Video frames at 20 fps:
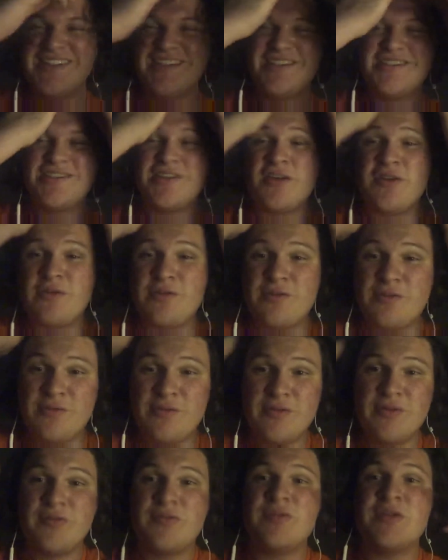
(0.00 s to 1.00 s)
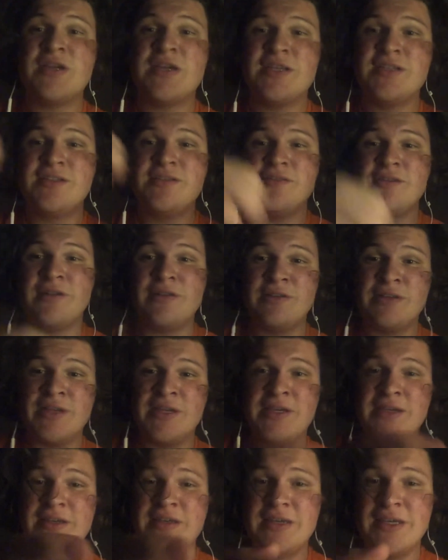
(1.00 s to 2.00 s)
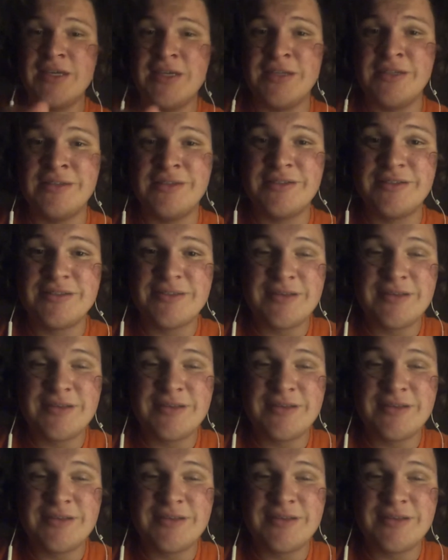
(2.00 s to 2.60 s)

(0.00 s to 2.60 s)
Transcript: so we head to LA, and